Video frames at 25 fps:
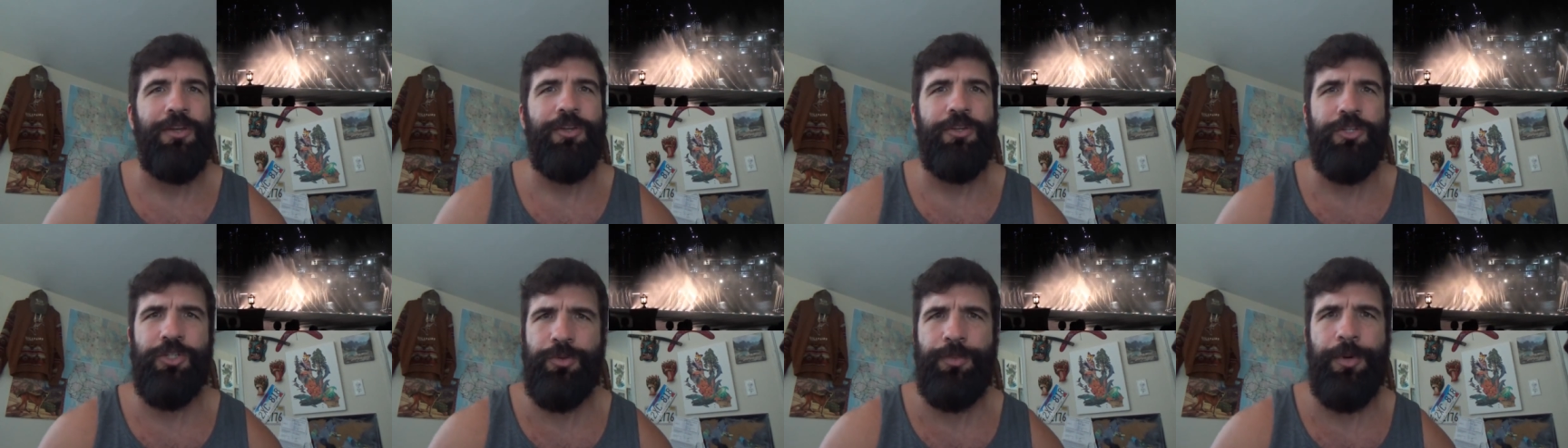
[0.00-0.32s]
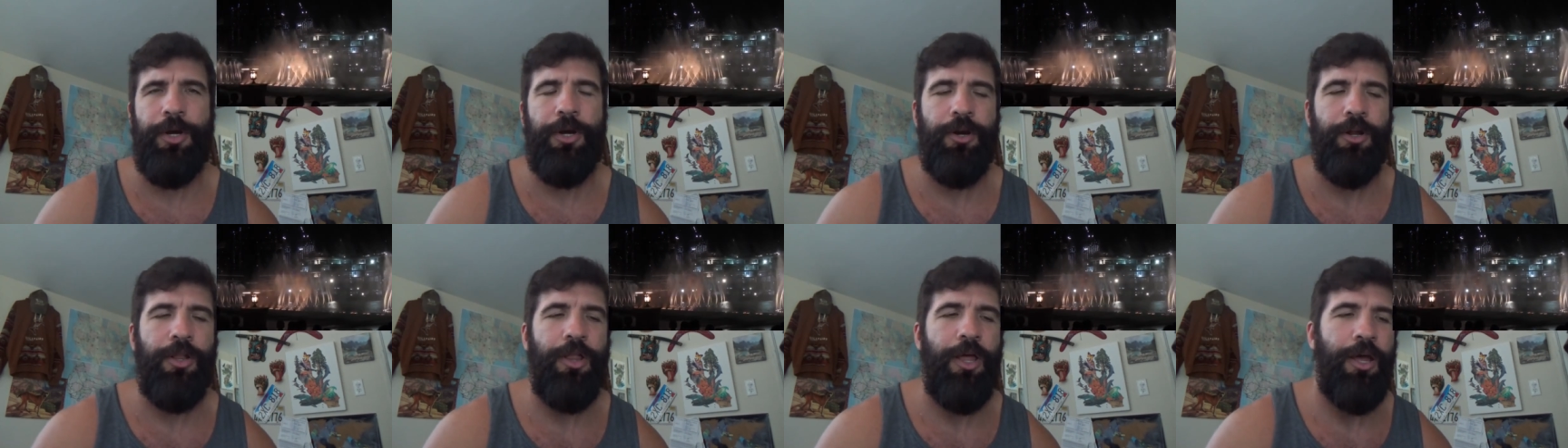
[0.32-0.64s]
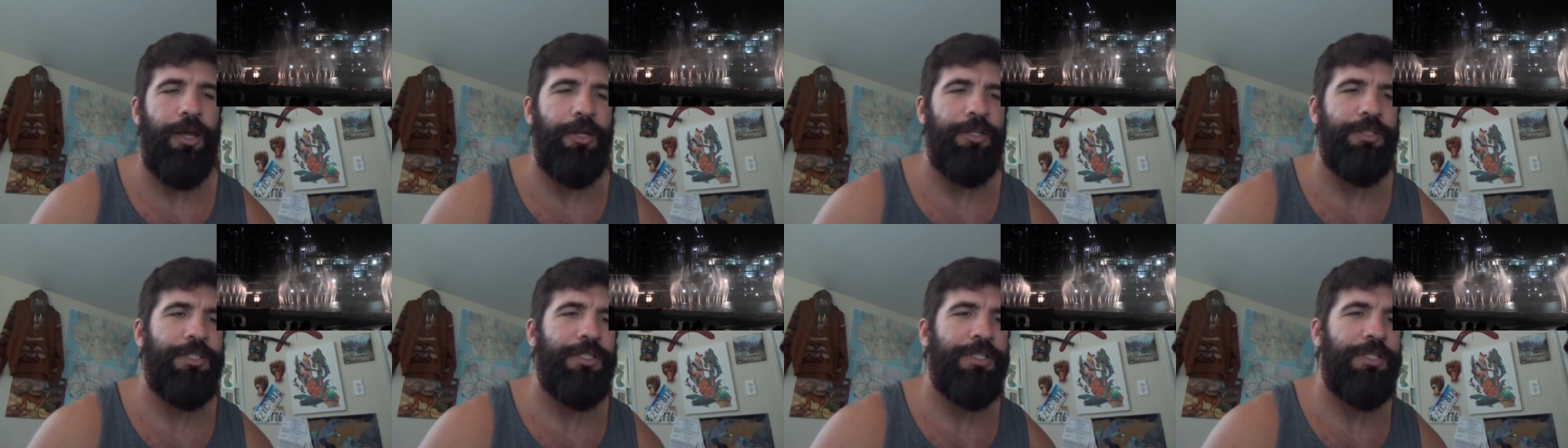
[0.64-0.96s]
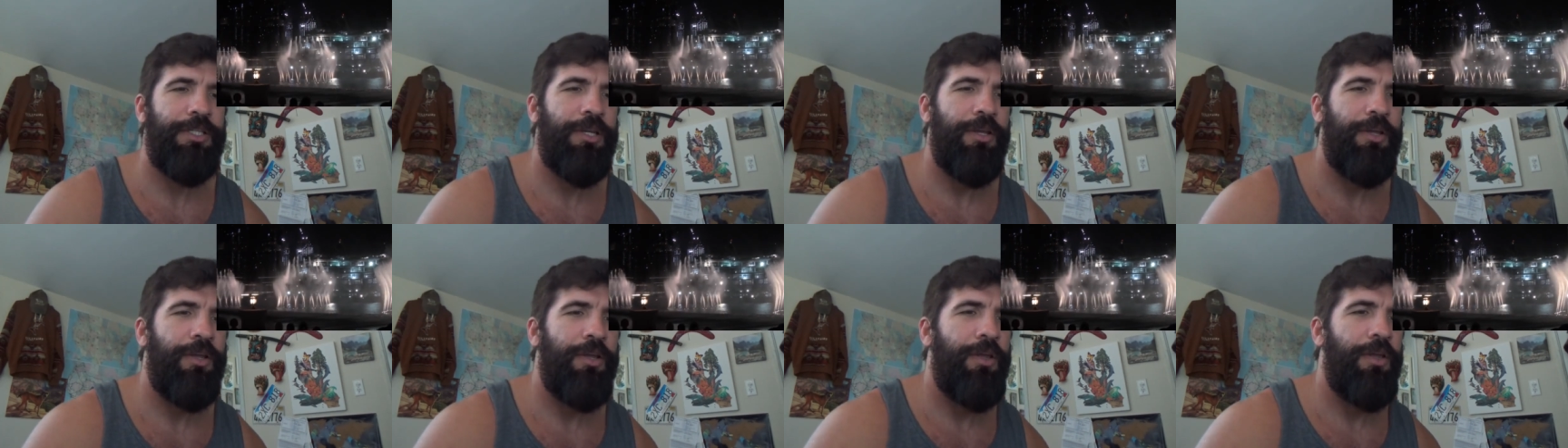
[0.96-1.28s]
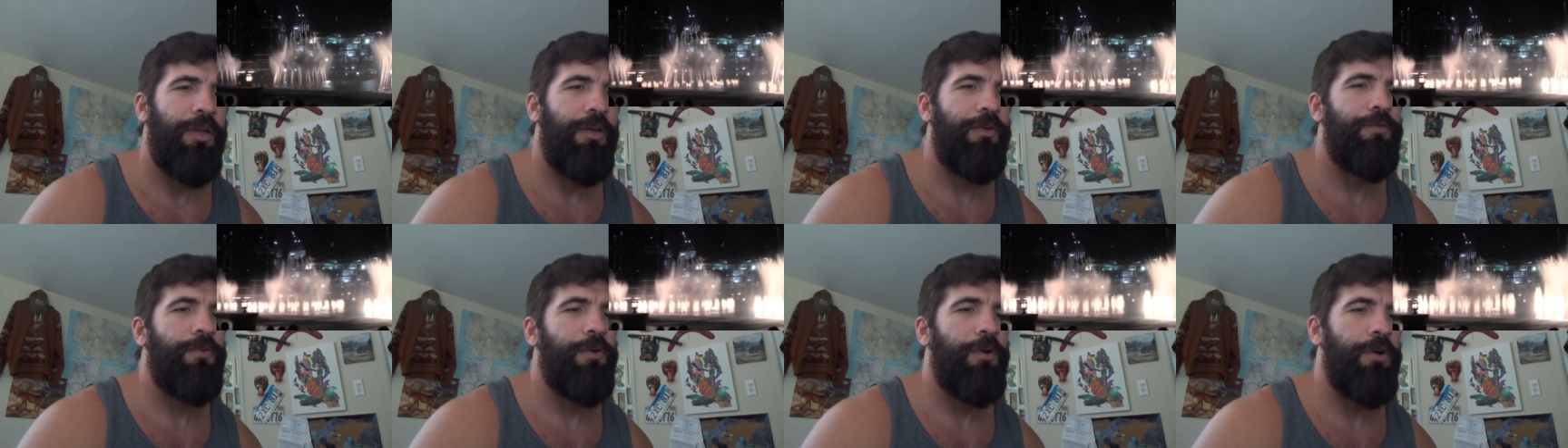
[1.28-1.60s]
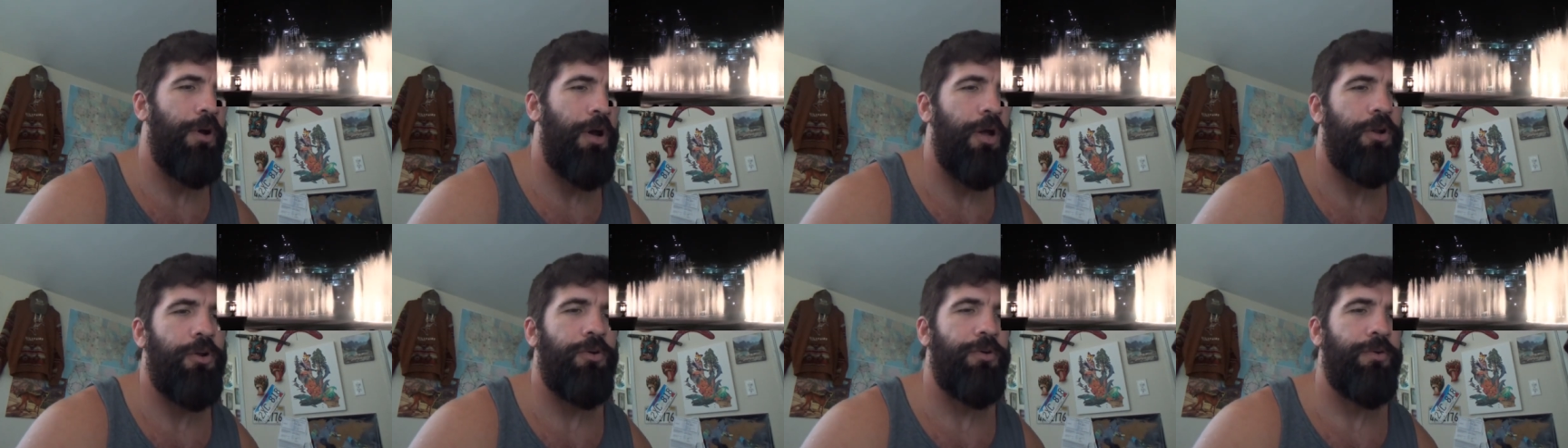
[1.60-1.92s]
Cebu Airlines
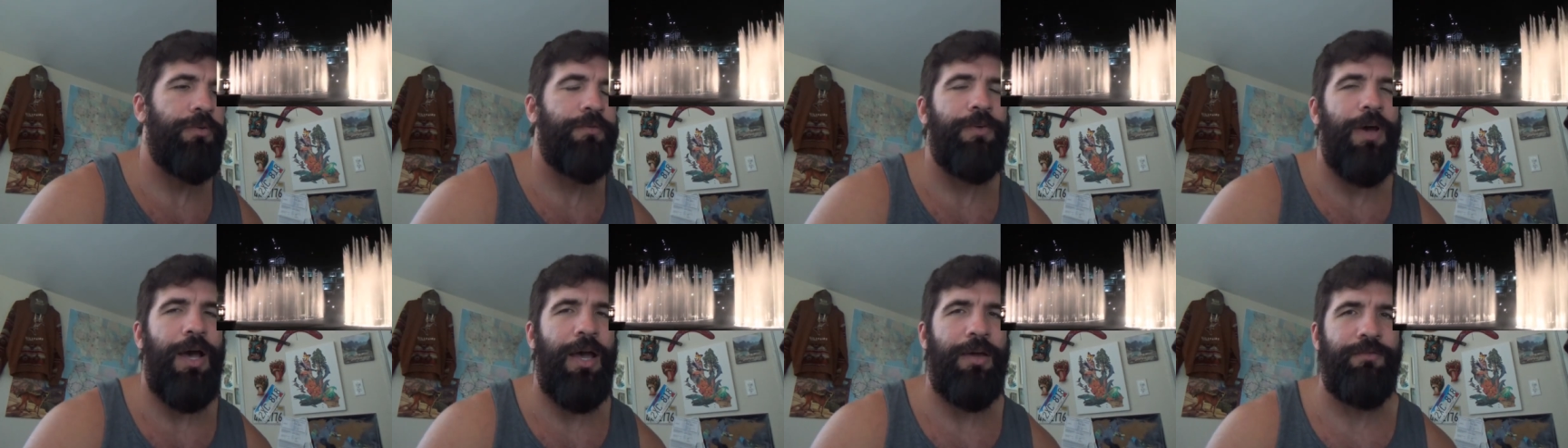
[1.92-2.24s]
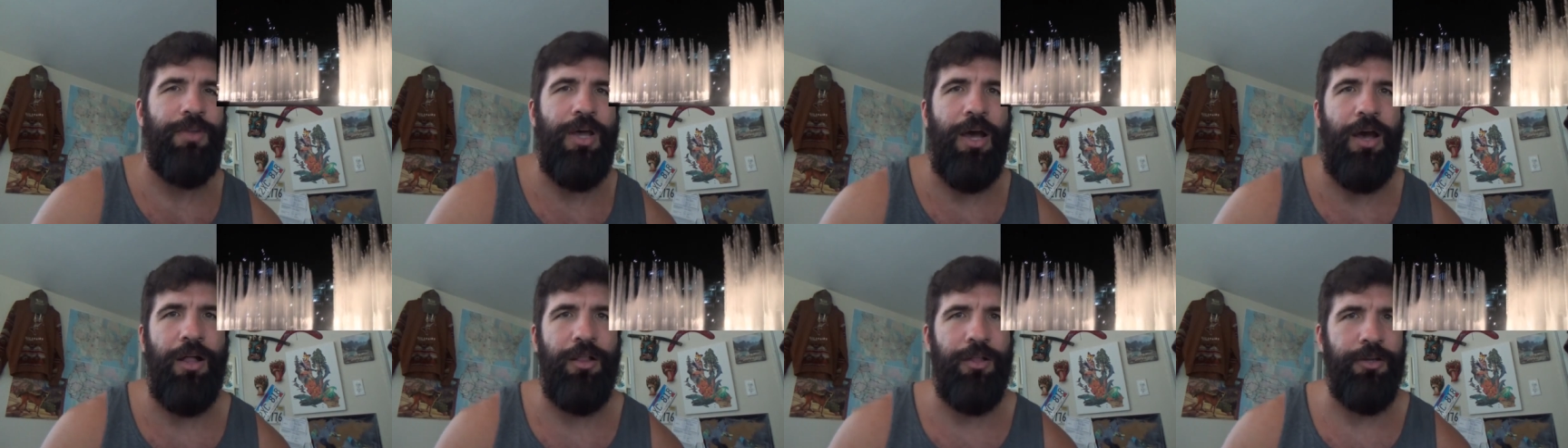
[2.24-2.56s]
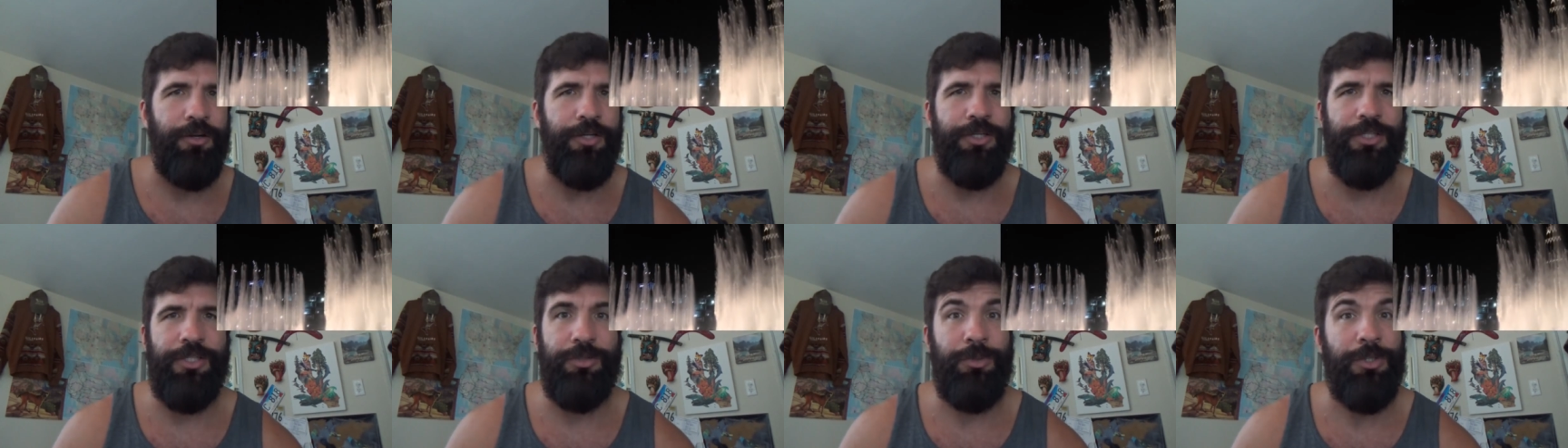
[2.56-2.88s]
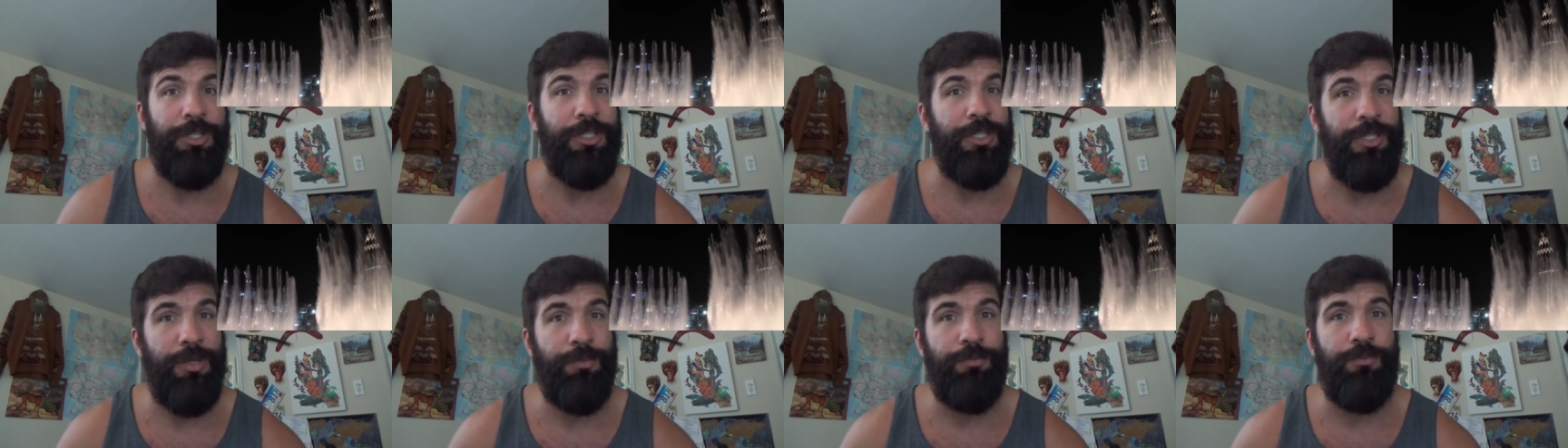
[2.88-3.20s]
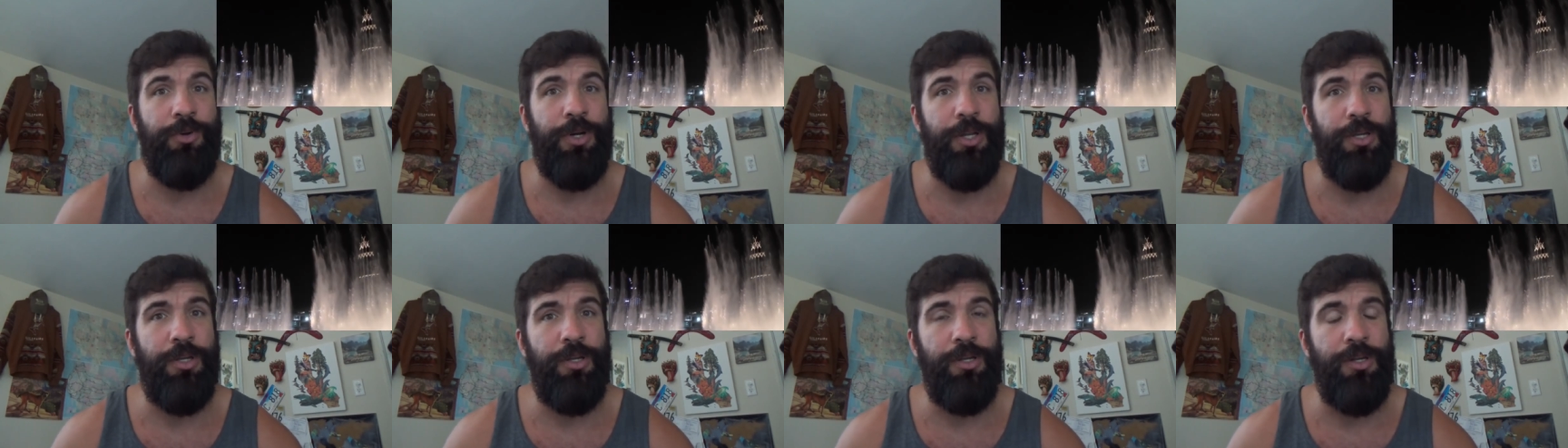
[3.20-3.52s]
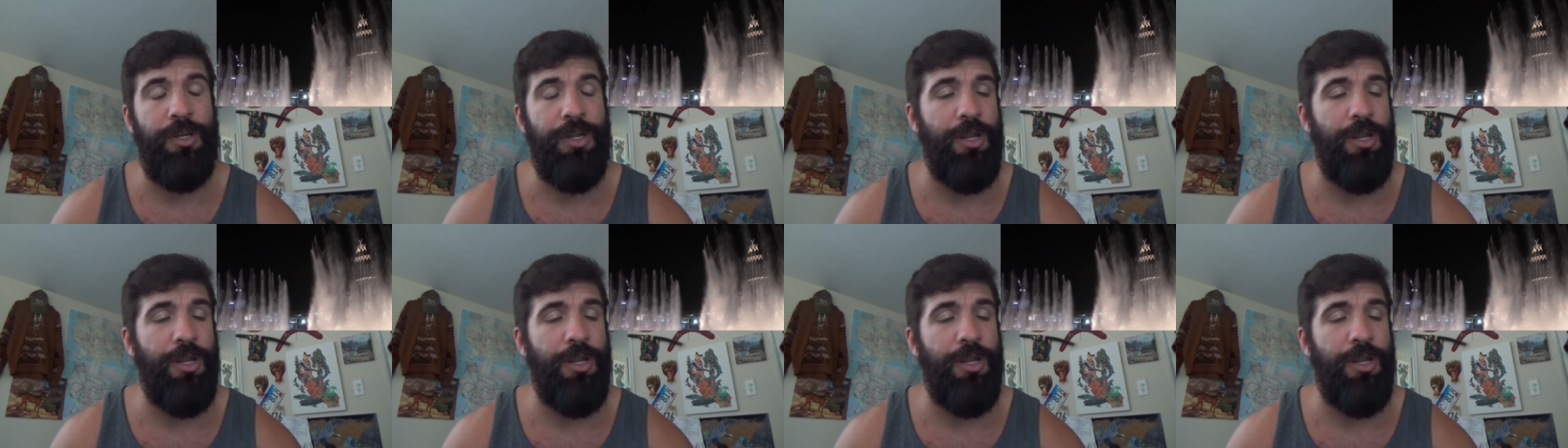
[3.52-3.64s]
for $105, which is a pretty good